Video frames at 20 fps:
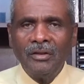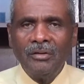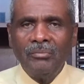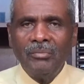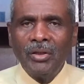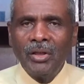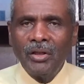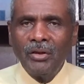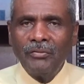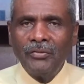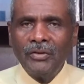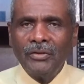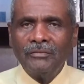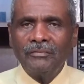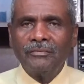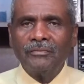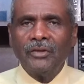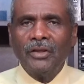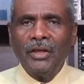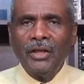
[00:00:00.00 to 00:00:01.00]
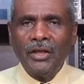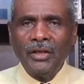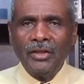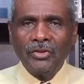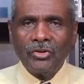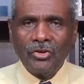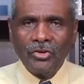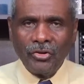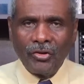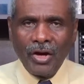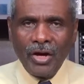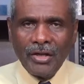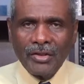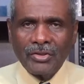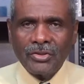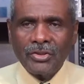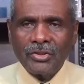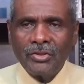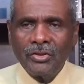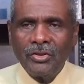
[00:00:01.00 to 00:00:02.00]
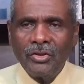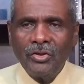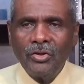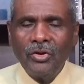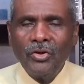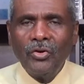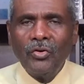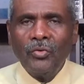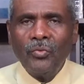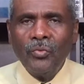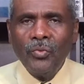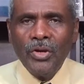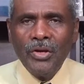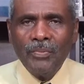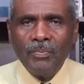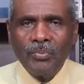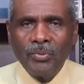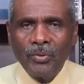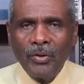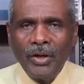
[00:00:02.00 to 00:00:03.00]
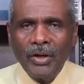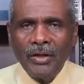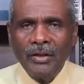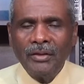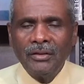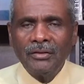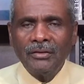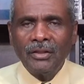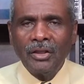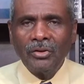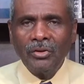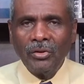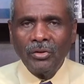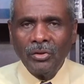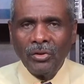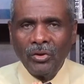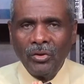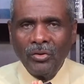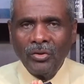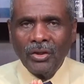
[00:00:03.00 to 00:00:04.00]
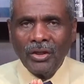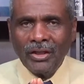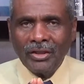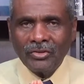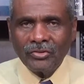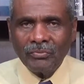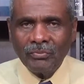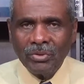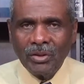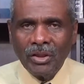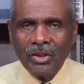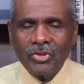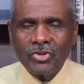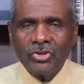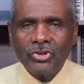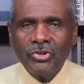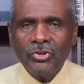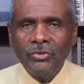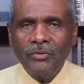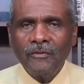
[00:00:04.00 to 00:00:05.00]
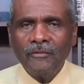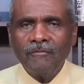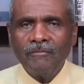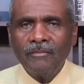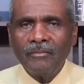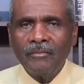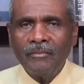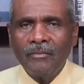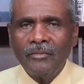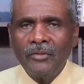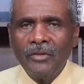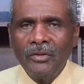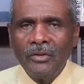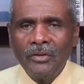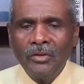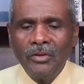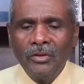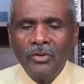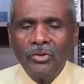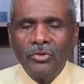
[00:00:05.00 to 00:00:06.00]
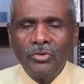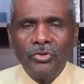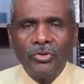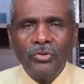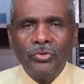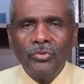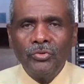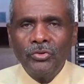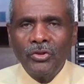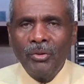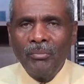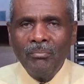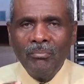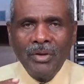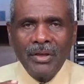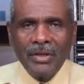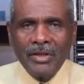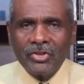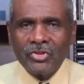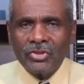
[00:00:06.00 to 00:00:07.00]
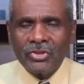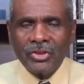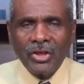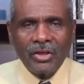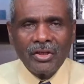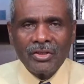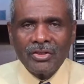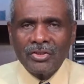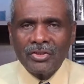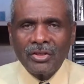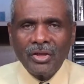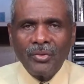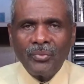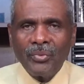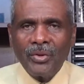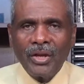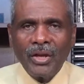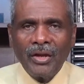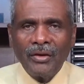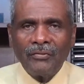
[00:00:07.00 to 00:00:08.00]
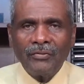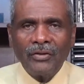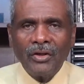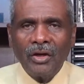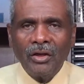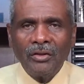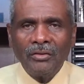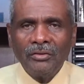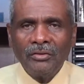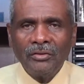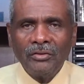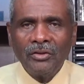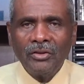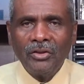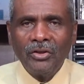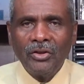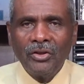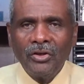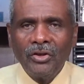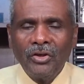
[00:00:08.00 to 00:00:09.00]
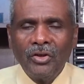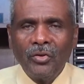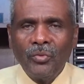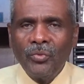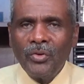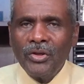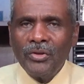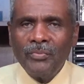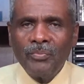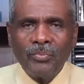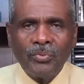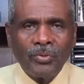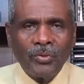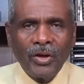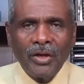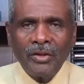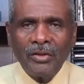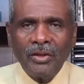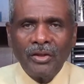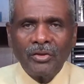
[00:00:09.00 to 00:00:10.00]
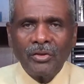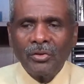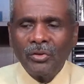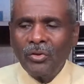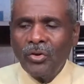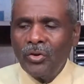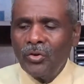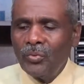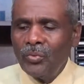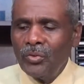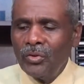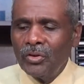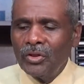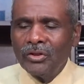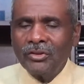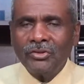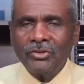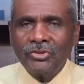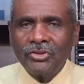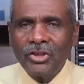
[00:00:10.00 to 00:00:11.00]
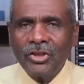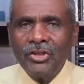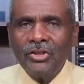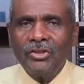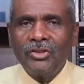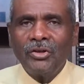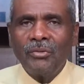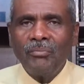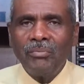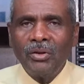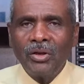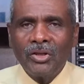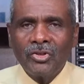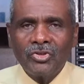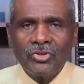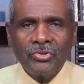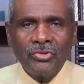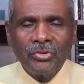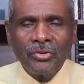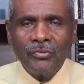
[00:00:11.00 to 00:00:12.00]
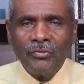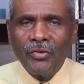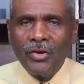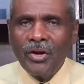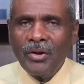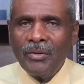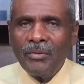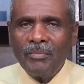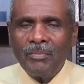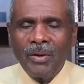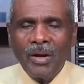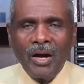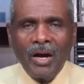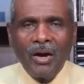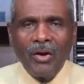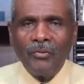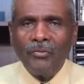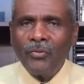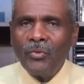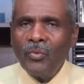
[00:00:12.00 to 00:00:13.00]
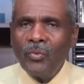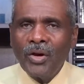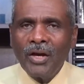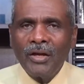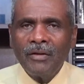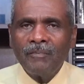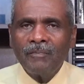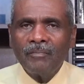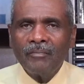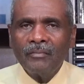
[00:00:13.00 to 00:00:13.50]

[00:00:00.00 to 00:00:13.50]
Beloved, in Christ, we pray that the Lord has blessed you through the many studies that we have done. We pray that the Lord will continue to bless you in a very powerful way.